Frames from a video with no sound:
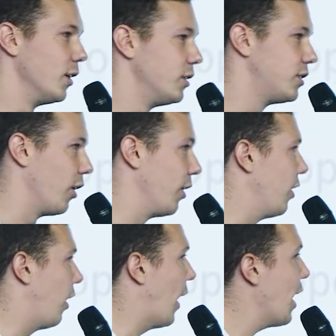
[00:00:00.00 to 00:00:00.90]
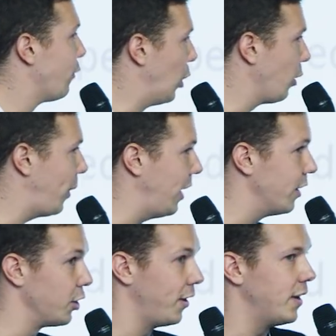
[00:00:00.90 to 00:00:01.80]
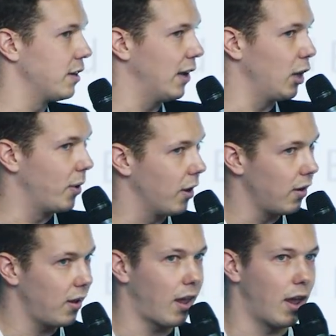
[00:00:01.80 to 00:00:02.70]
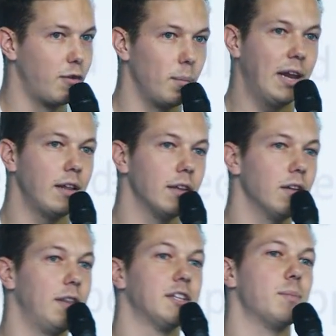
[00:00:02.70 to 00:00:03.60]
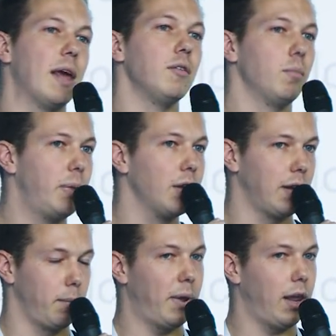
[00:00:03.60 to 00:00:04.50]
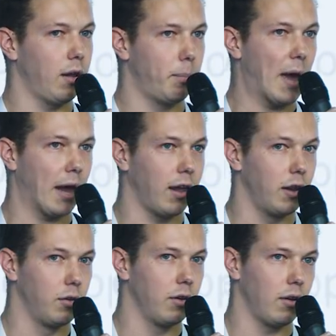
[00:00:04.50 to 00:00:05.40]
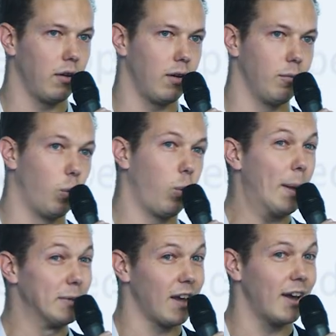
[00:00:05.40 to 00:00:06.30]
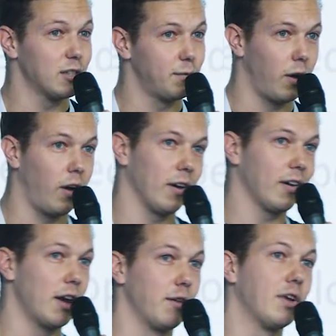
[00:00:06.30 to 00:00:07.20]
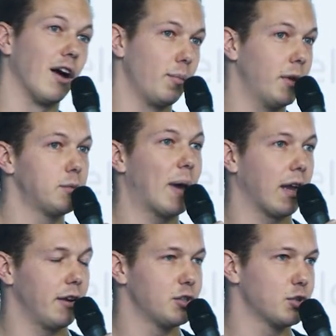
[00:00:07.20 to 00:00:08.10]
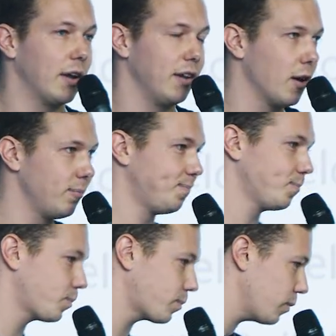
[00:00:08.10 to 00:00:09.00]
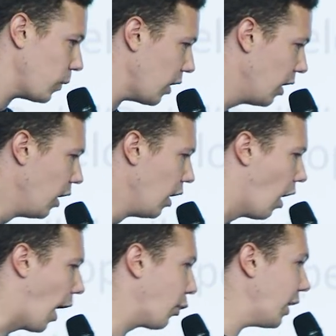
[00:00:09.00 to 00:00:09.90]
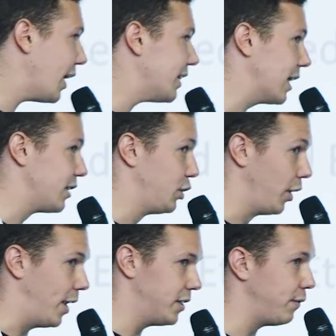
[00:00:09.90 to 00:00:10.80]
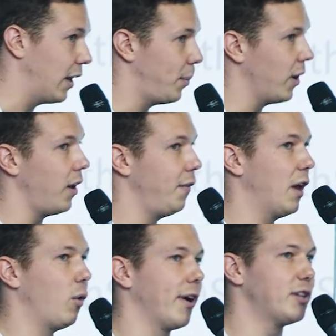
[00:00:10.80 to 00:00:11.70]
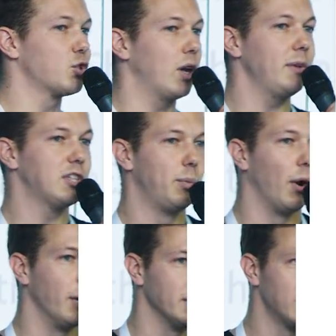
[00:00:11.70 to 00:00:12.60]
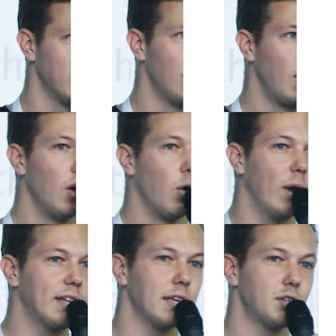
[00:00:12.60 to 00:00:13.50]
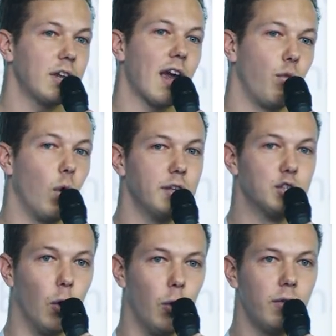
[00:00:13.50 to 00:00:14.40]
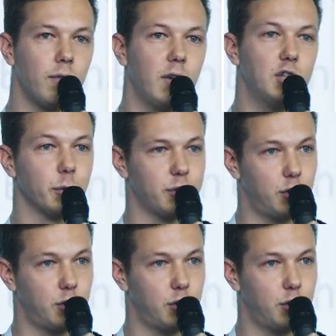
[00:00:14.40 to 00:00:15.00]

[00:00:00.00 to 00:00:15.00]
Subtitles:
So I have long been a .NET developer, and for me, this meant building big back-end websites for kind of governments back in Australia. I realized as a .NET developer that we're extremely spoiled. We essentially have one tool, Visual